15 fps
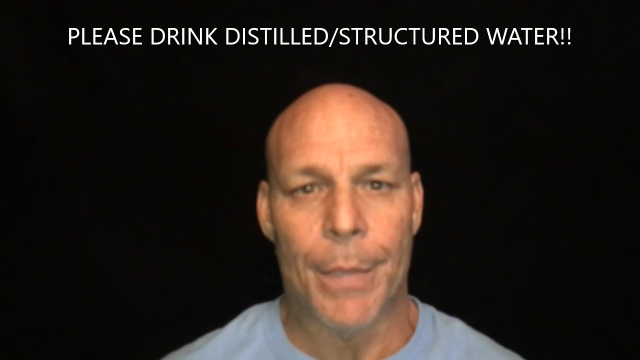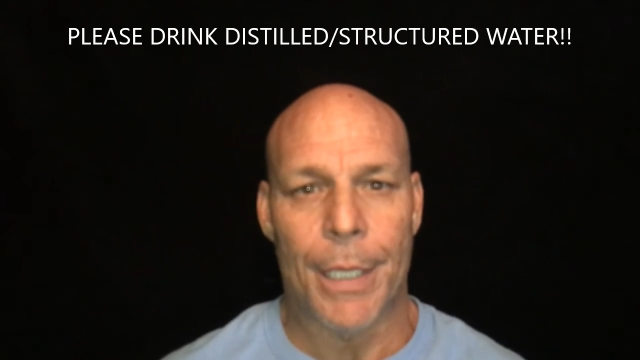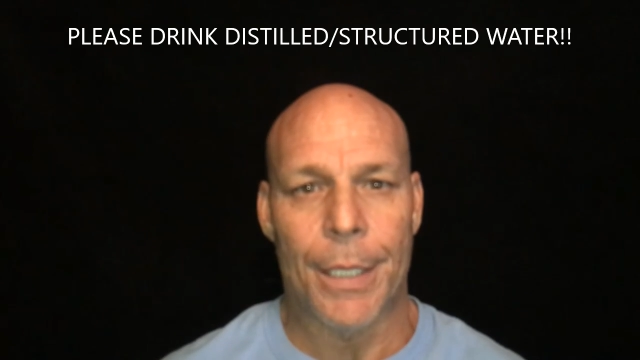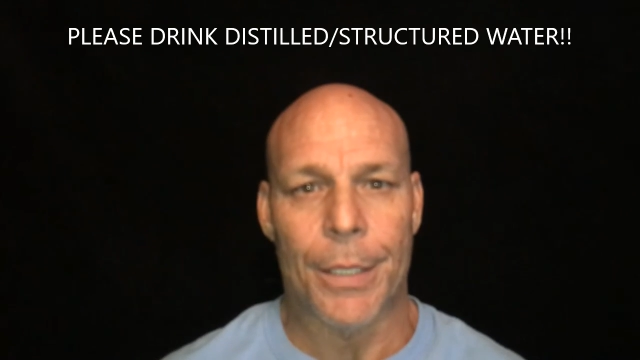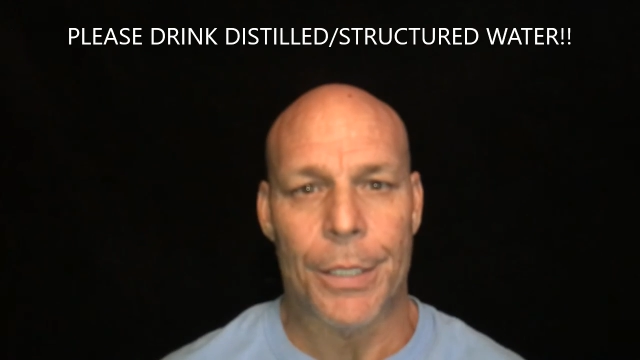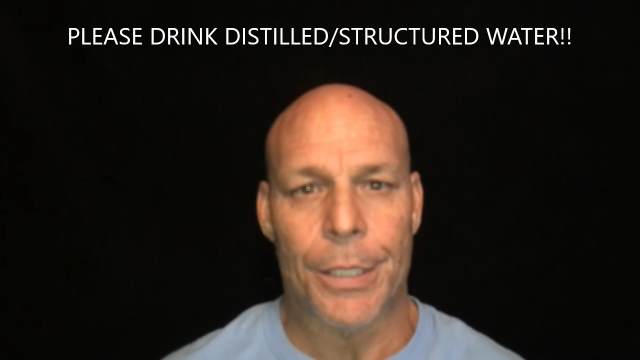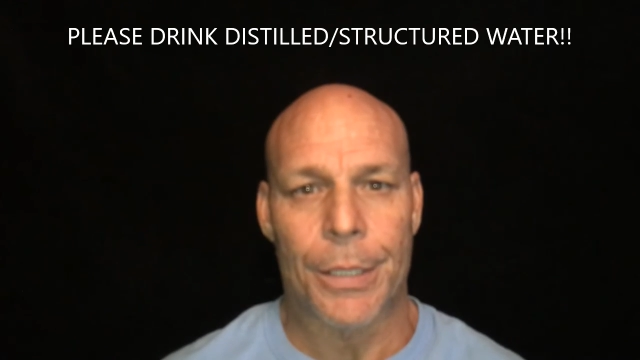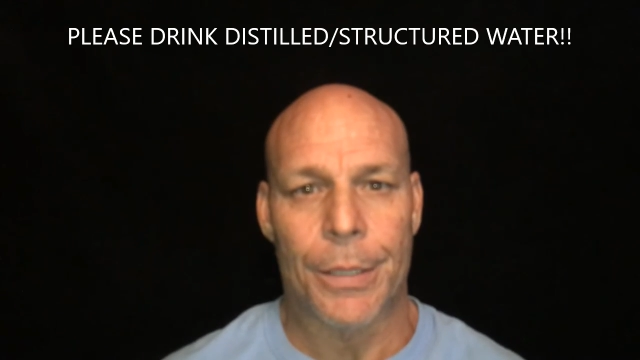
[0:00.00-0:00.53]

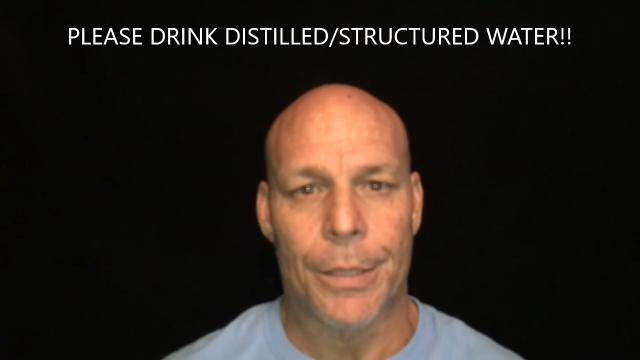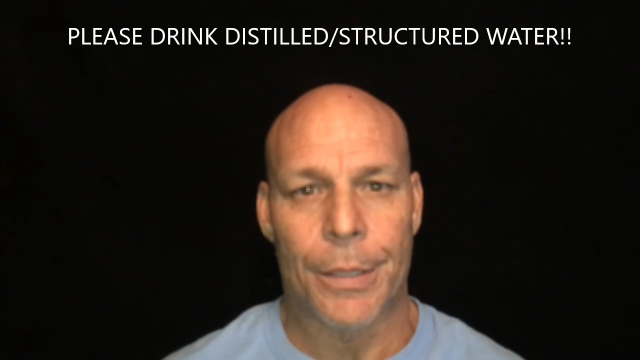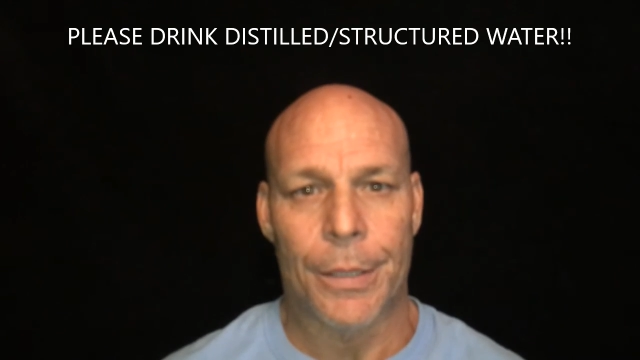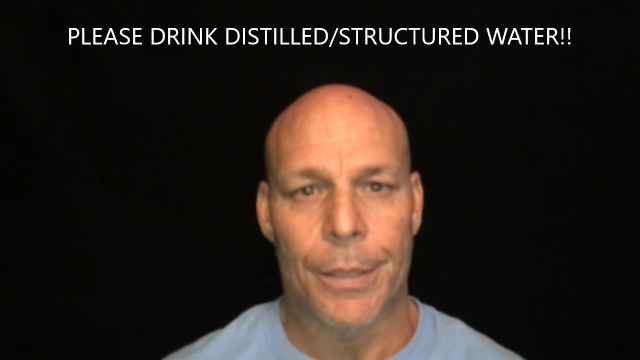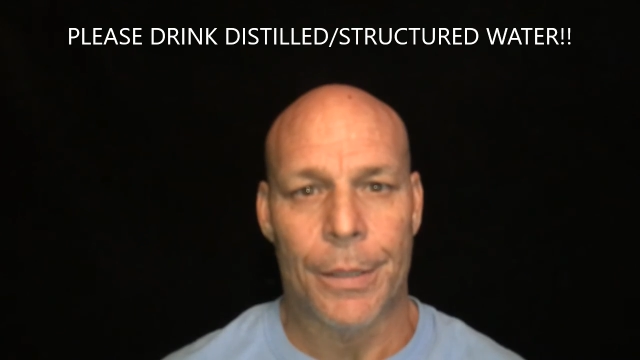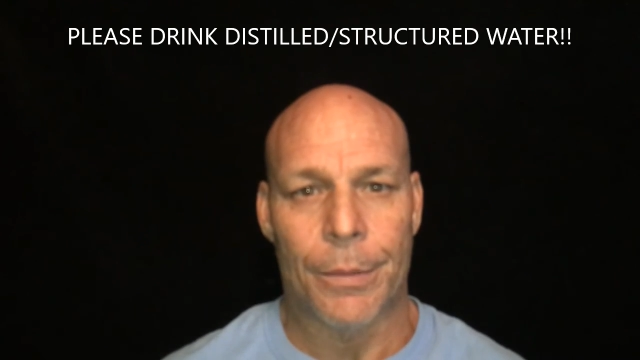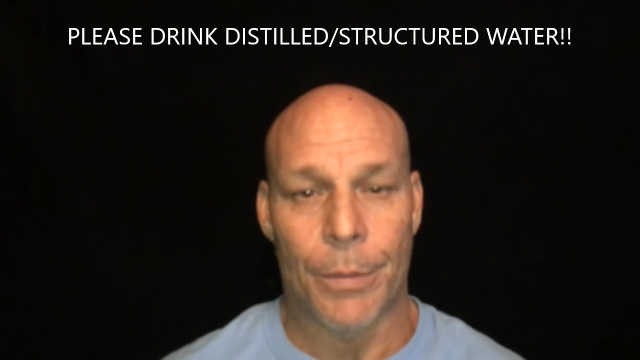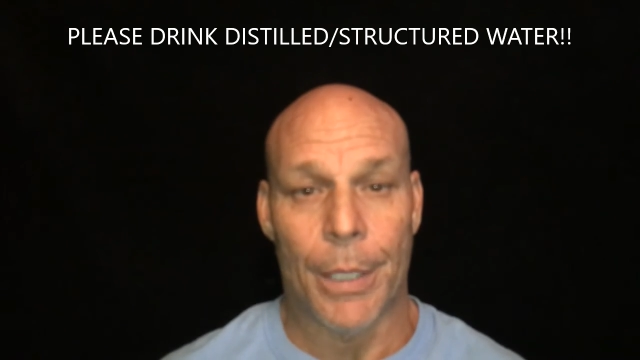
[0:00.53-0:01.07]
this.
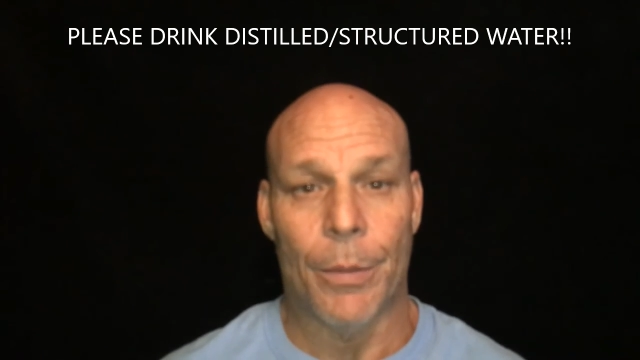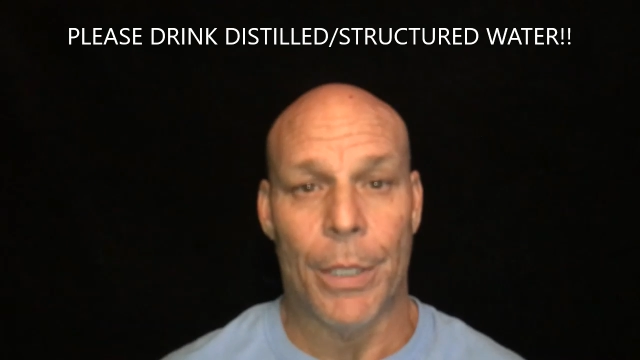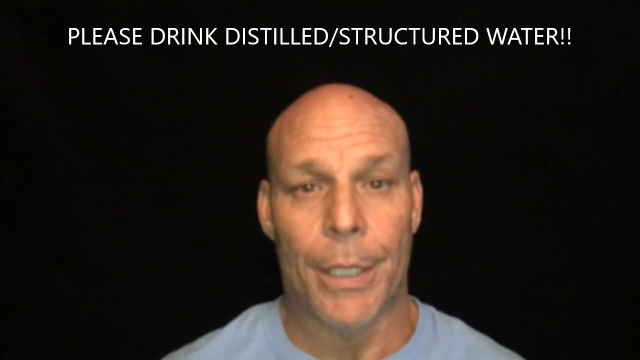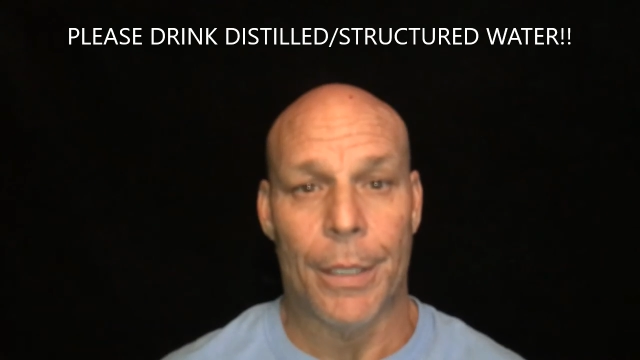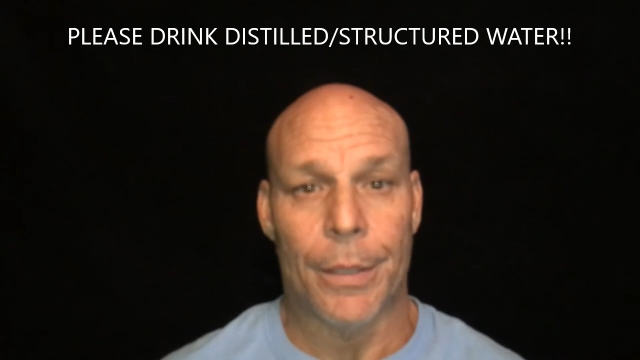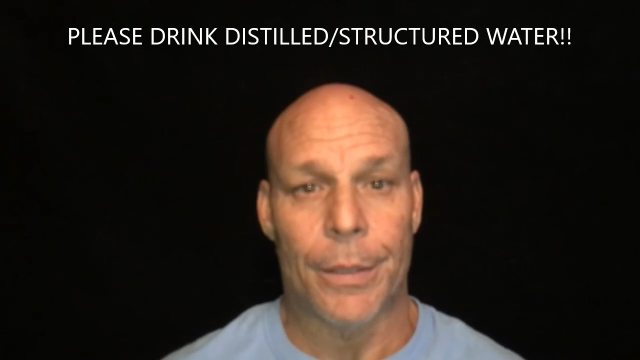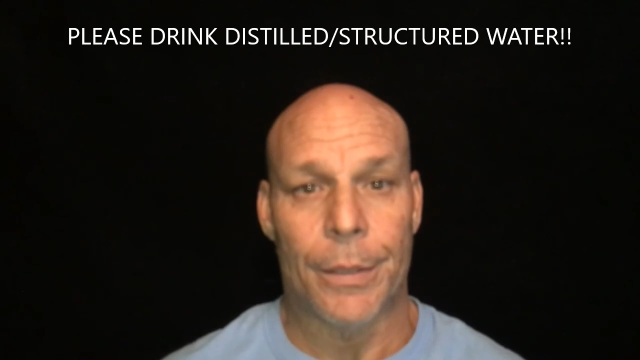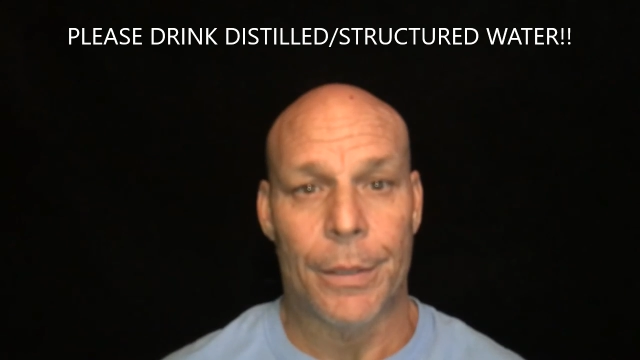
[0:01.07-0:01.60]
We
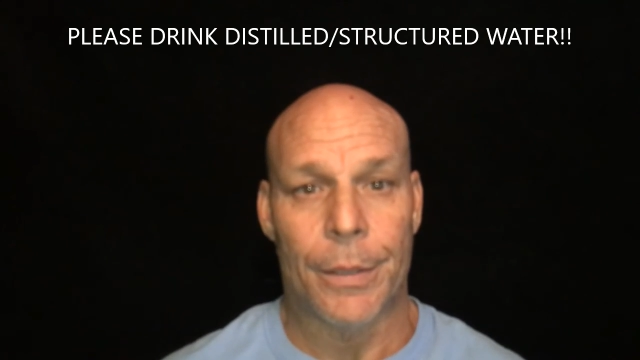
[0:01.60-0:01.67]
will.